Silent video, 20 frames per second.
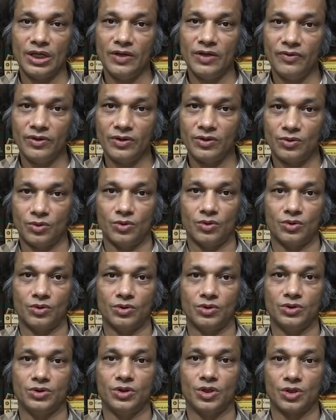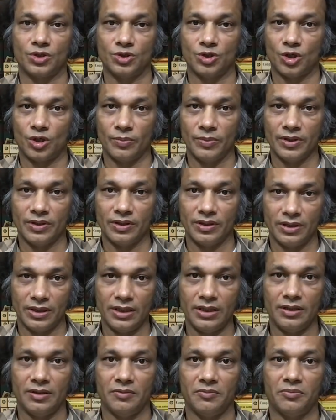even though your job is
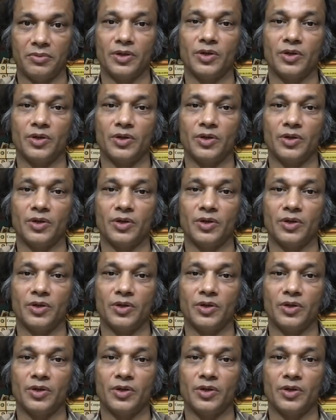easy,